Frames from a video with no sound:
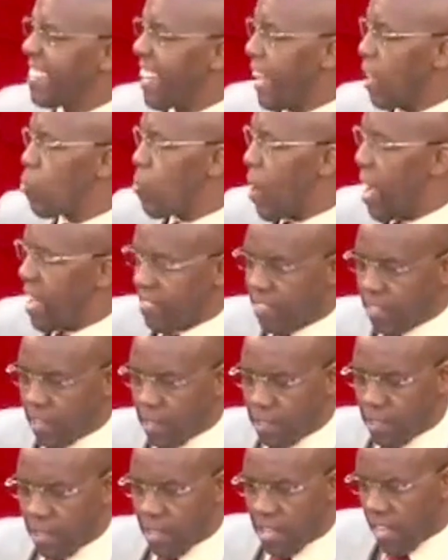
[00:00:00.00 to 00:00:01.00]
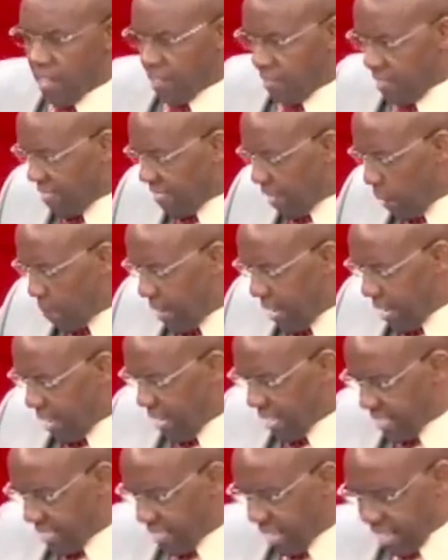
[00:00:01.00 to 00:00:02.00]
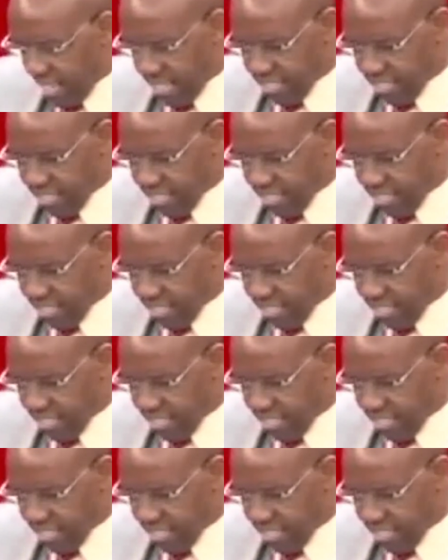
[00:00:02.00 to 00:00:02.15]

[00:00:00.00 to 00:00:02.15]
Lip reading: la kwanza, Sister Benedicta na